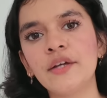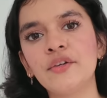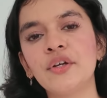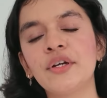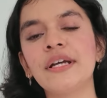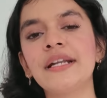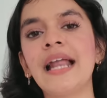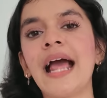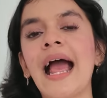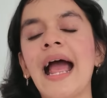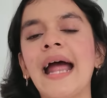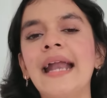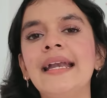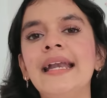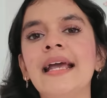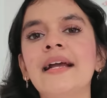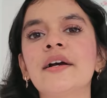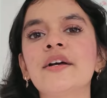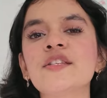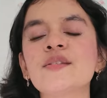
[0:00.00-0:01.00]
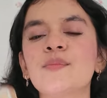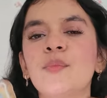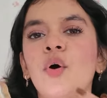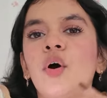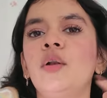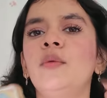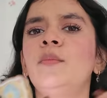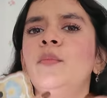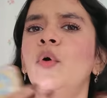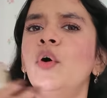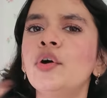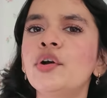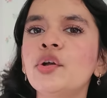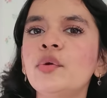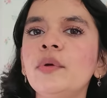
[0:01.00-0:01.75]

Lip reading: Like you can add like a small bow